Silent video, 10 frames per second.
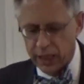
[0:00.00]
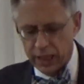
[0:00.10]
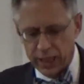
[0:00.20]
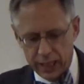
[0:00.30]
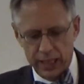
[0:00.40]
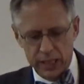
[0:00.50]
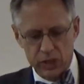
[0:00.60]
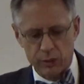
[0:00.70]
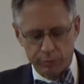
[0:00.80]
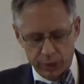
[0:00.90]
his
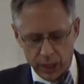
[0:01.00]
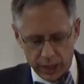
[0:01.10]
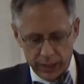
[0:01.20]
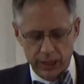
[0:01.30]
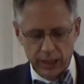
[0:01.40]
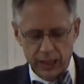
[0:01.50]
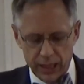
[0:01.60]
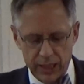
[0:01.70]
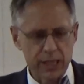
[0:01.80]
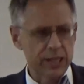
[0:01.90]
blood
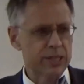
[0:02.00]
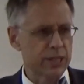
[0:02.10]
is